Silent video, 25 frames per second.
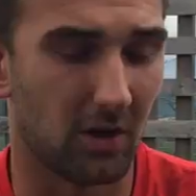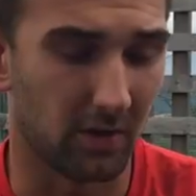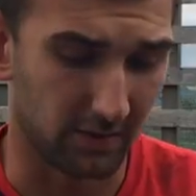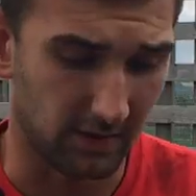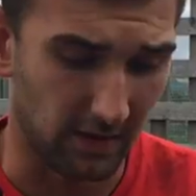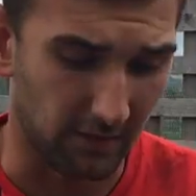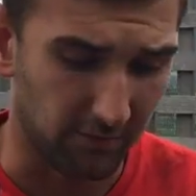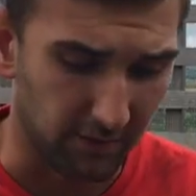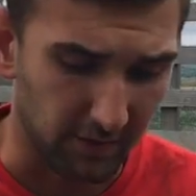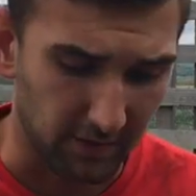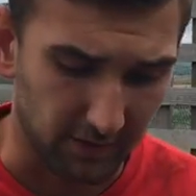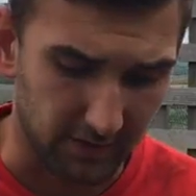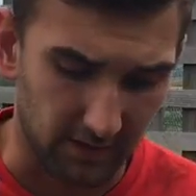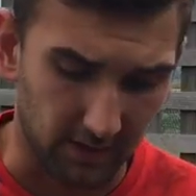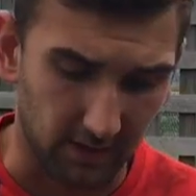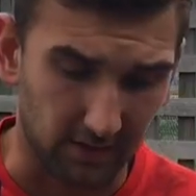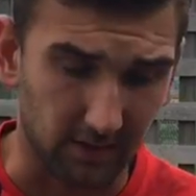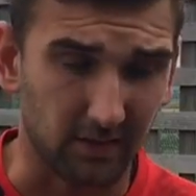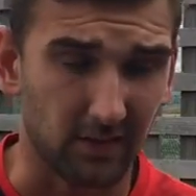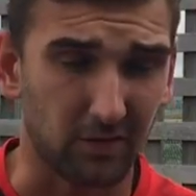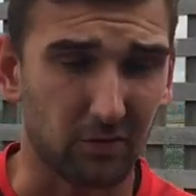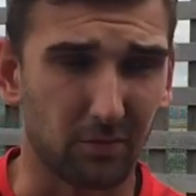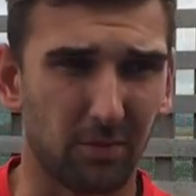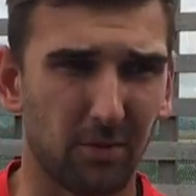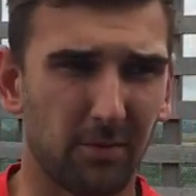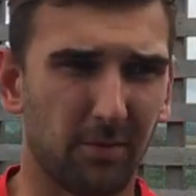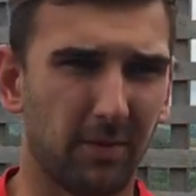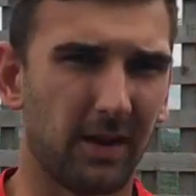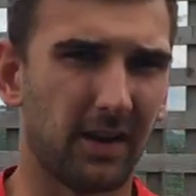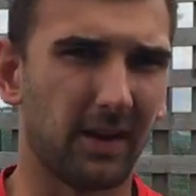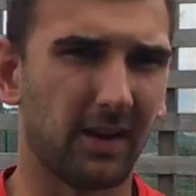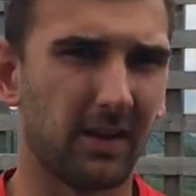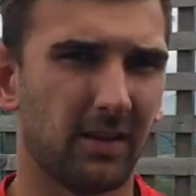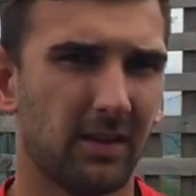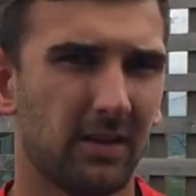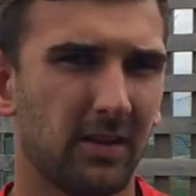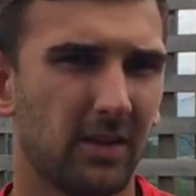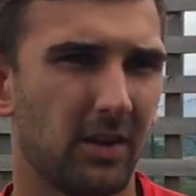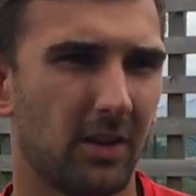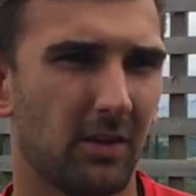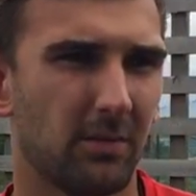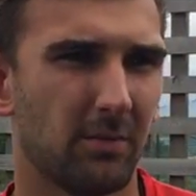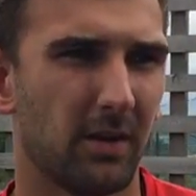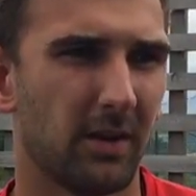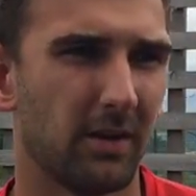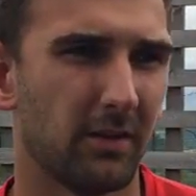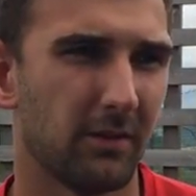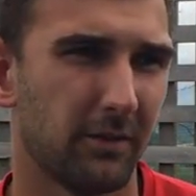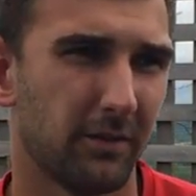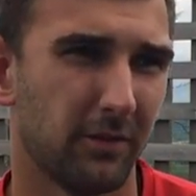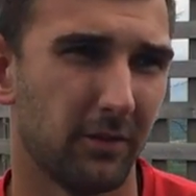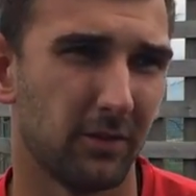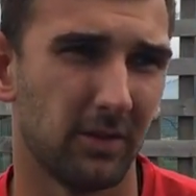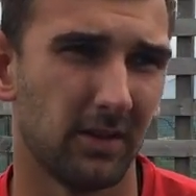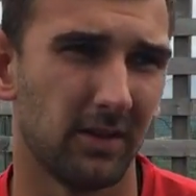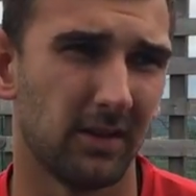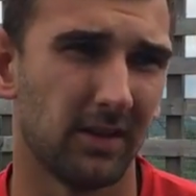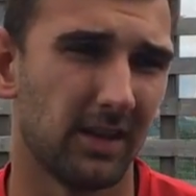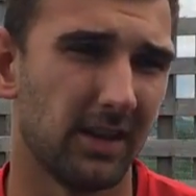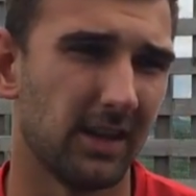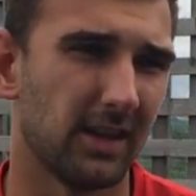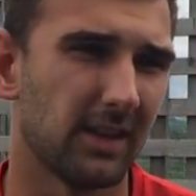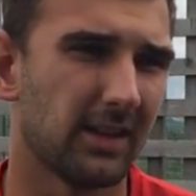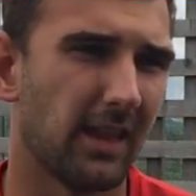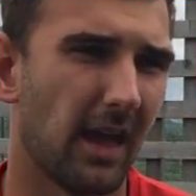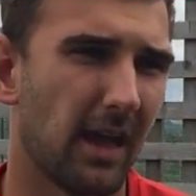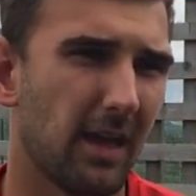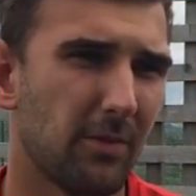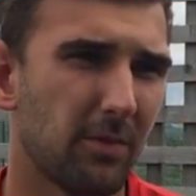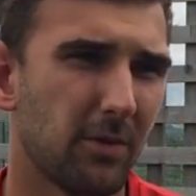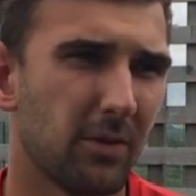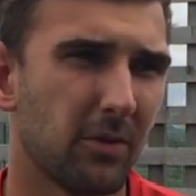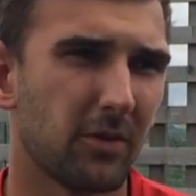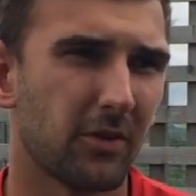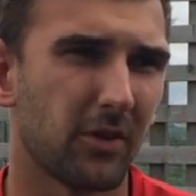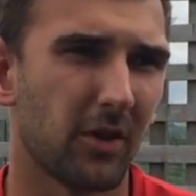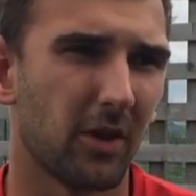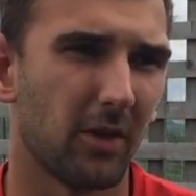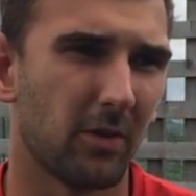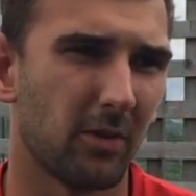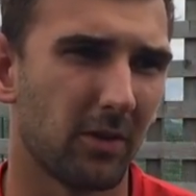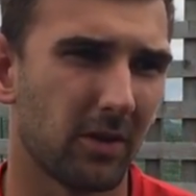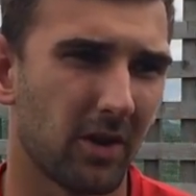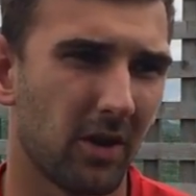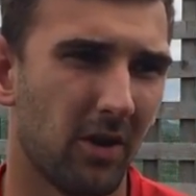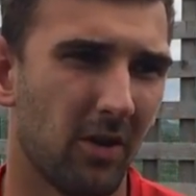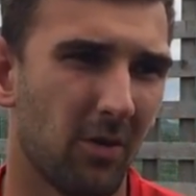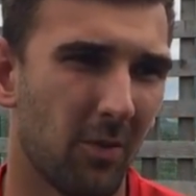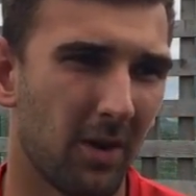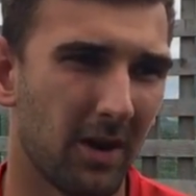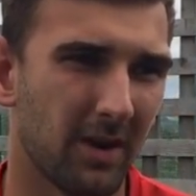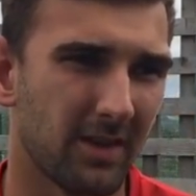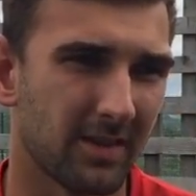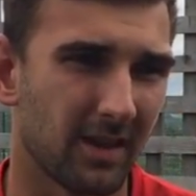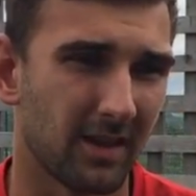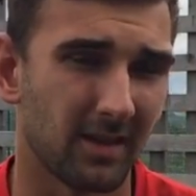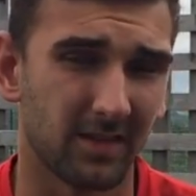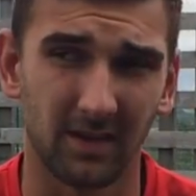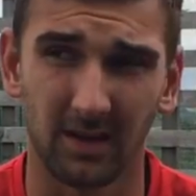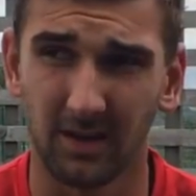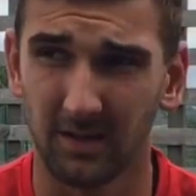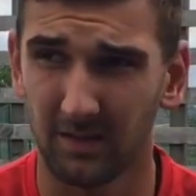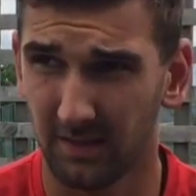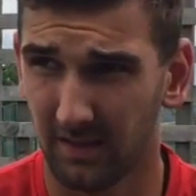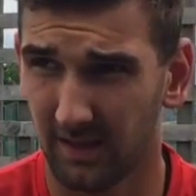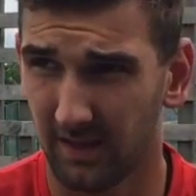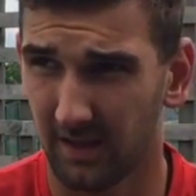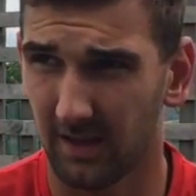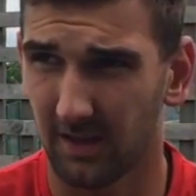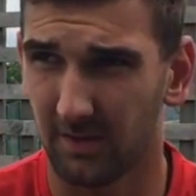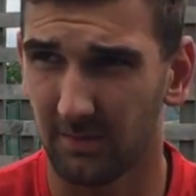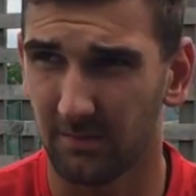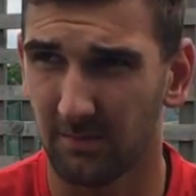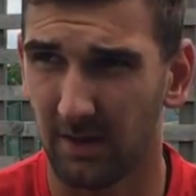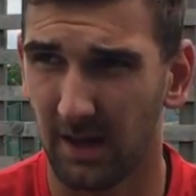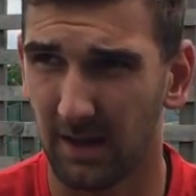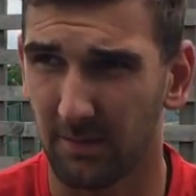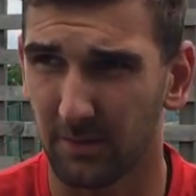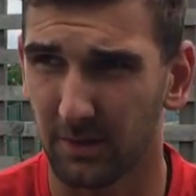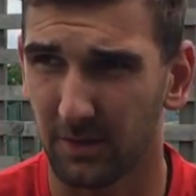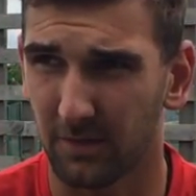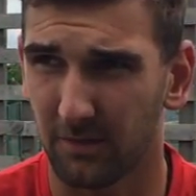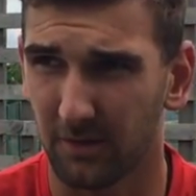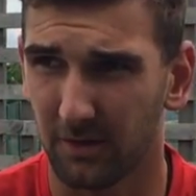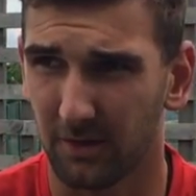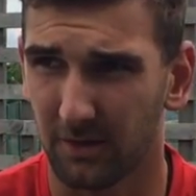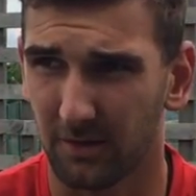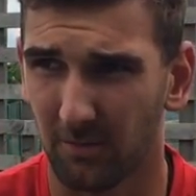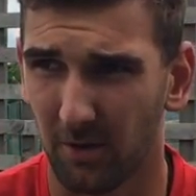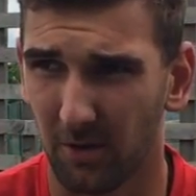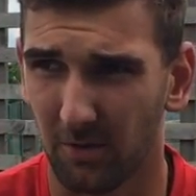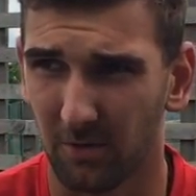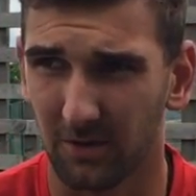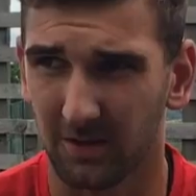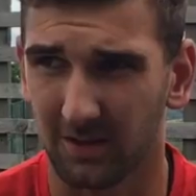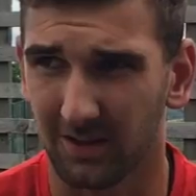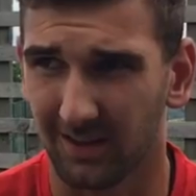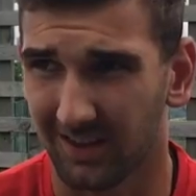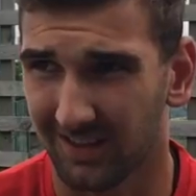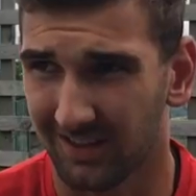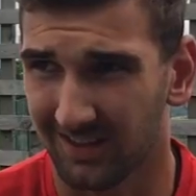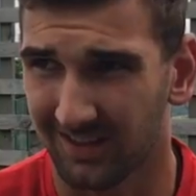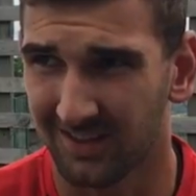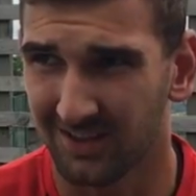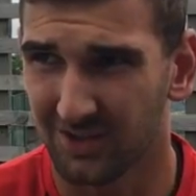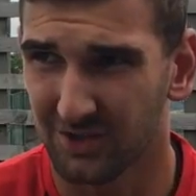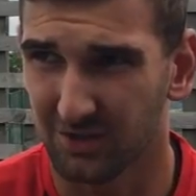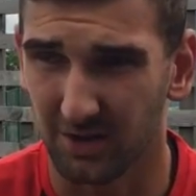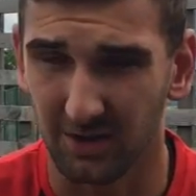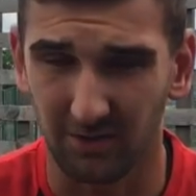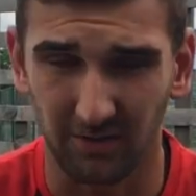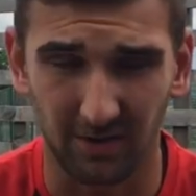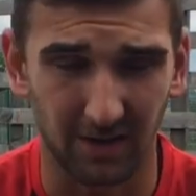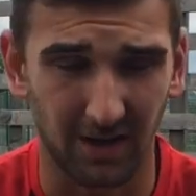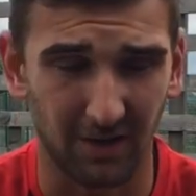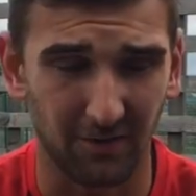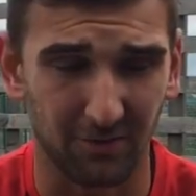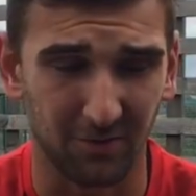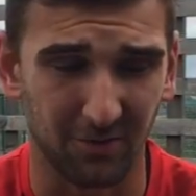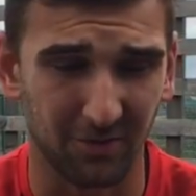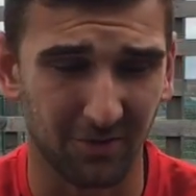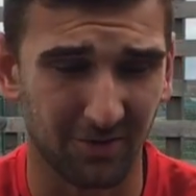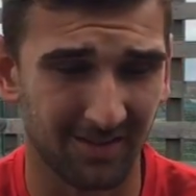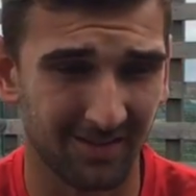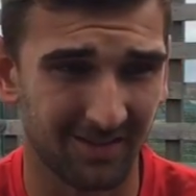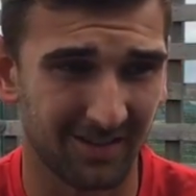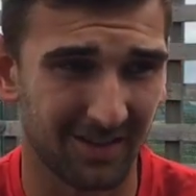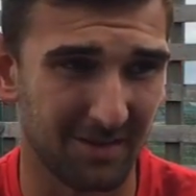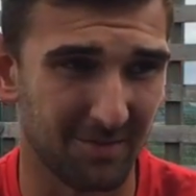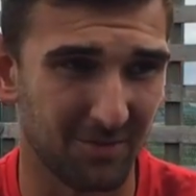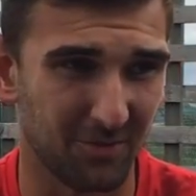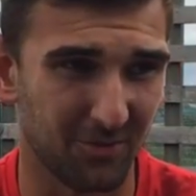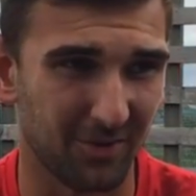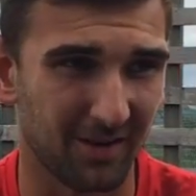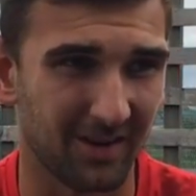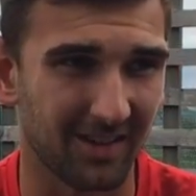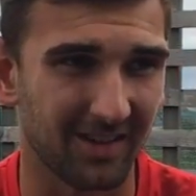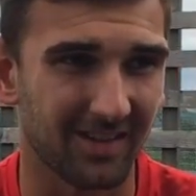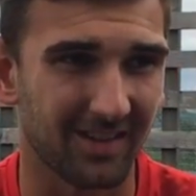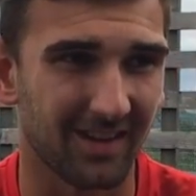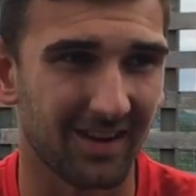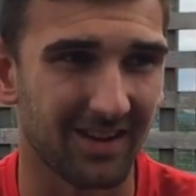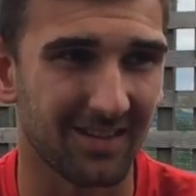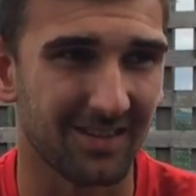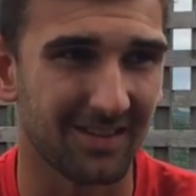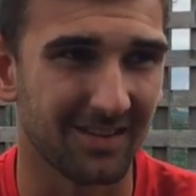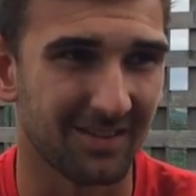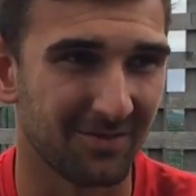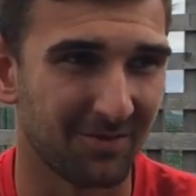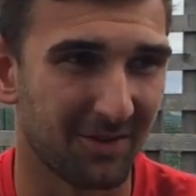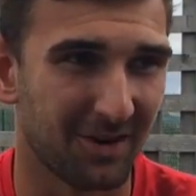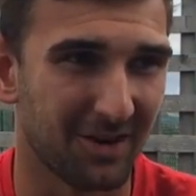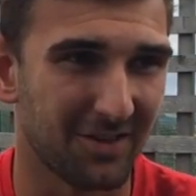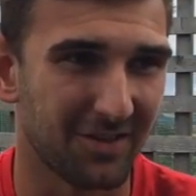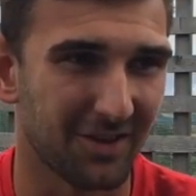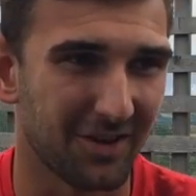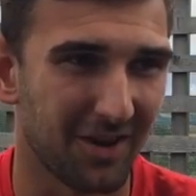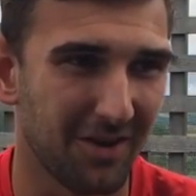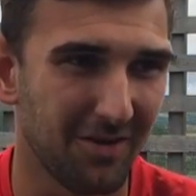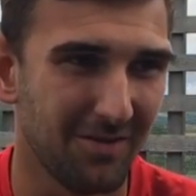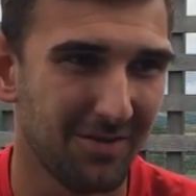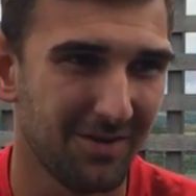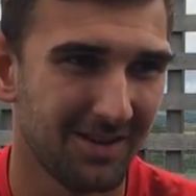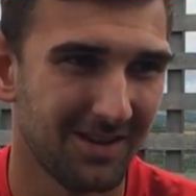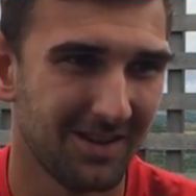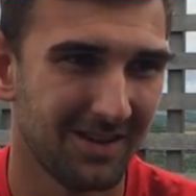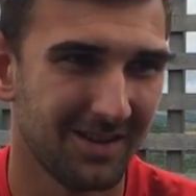Oh, definitely excited. This will be my full league debut, so I can't wait to get in. The atmosphere at the moment, the training ground, everyone seems really excited and ready to go.